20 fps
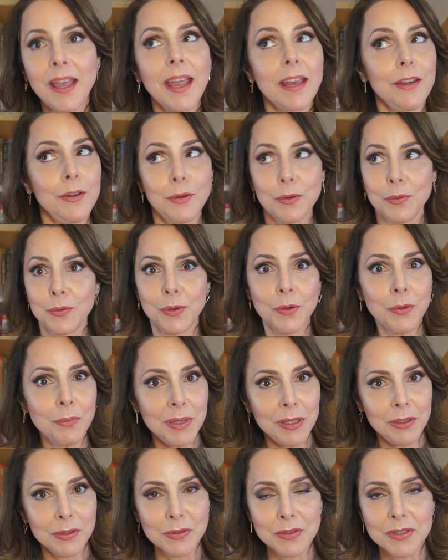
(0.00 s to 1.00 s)
and you will
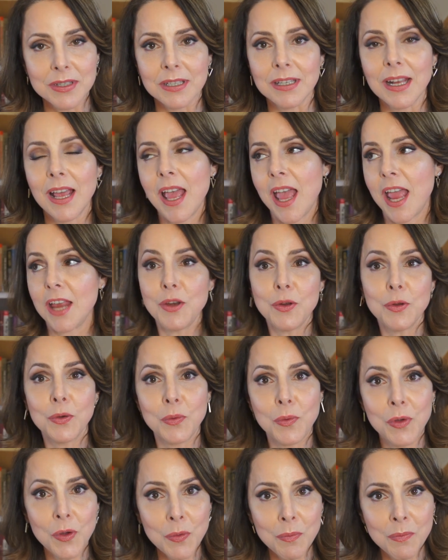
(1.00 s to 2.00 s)
be lucid, and you
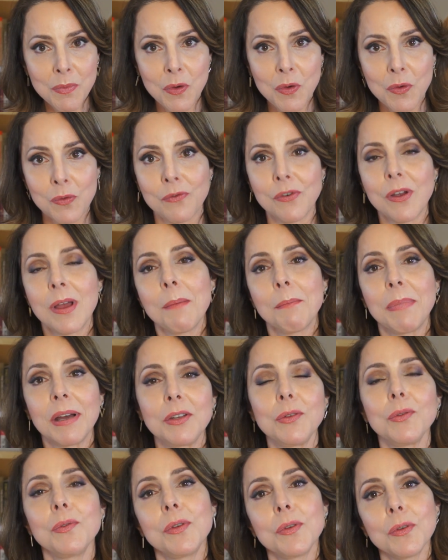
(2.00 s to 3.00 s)
will move,
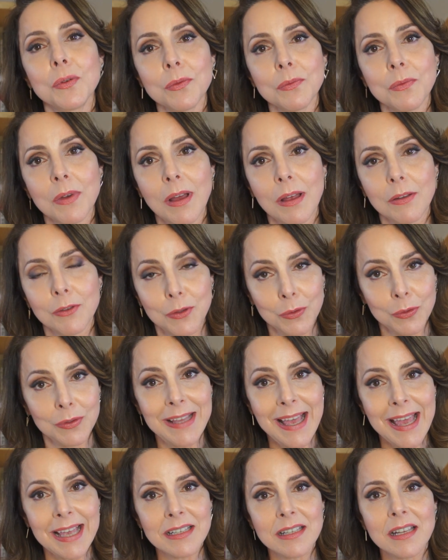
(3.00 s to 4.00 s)
but you will do
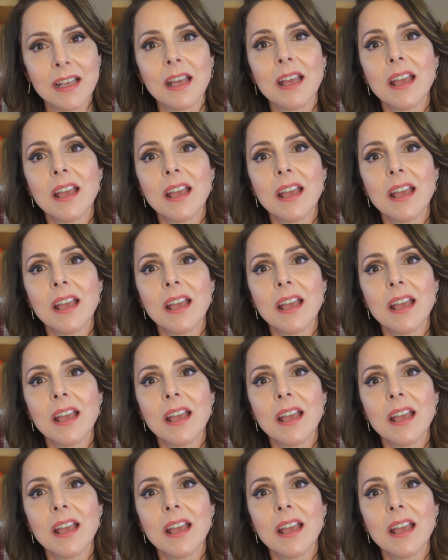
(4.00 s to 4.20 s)
that